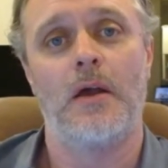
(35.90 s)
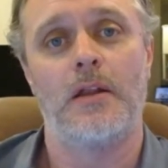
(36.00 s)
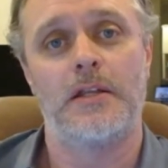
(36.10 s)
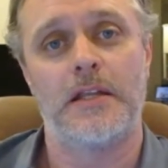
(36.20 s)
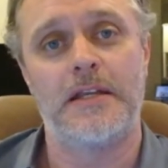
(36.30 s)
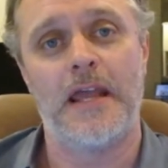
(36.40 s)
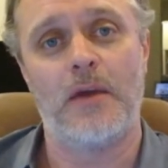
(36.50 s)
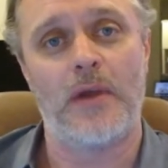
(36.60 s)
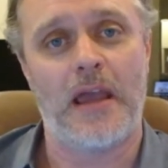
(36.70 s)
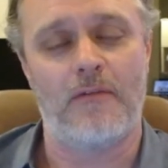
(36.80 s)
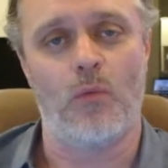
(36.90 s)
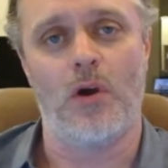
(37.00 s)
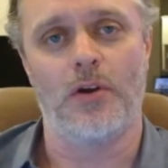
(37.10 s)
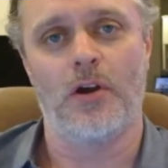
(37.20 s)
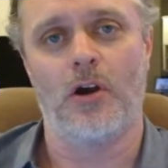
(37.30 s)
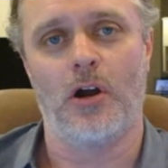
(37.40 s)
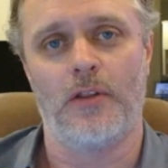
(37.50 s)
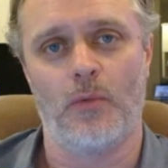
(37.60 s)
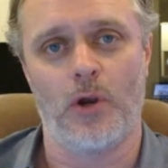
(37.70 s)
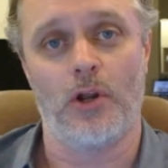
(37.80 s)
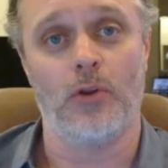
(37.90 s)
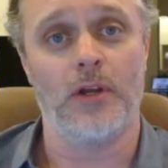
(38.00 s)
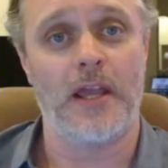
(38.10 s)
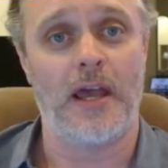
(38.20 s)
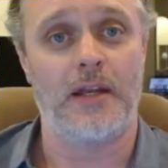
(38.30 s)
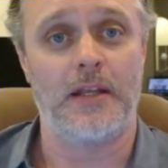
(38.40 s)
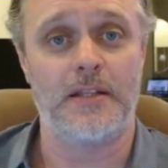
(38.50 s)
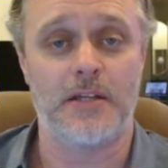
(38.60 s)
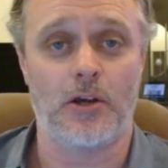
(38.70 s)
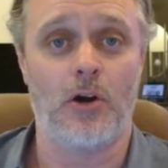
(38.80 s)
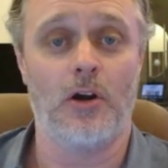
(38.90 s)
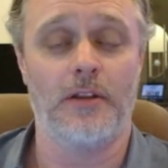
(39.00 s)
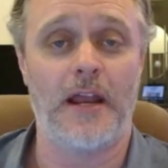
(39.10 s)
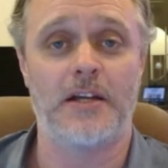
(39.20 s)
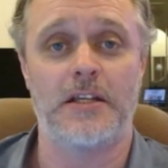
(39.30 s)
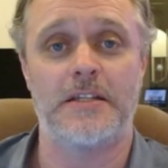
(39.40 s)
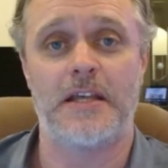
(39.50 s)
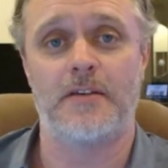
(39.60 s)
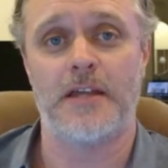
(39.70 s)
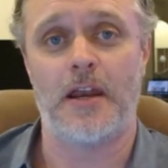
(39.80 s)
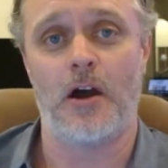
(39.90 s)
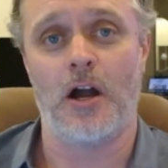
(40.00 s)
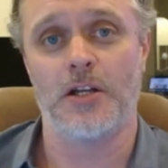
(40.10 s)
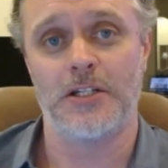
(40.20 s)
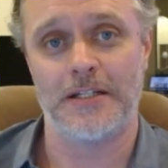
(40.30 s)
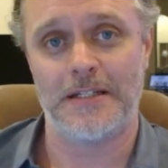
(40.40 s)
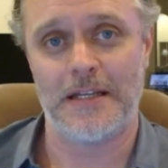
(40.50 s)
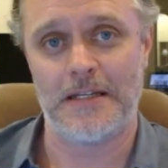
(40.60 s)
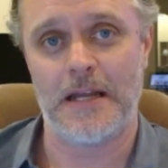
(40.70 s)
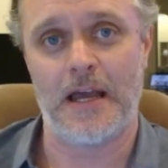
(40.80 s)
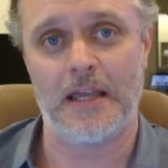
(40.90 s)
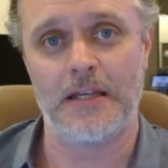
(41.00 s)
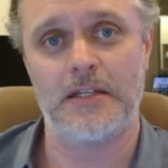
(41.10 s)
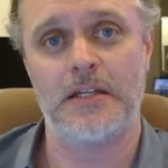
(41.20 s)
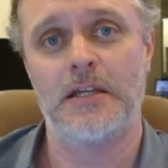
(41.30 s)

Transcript: Today we have one card that we're going to look at. It's a card that actually sells at auction tonight.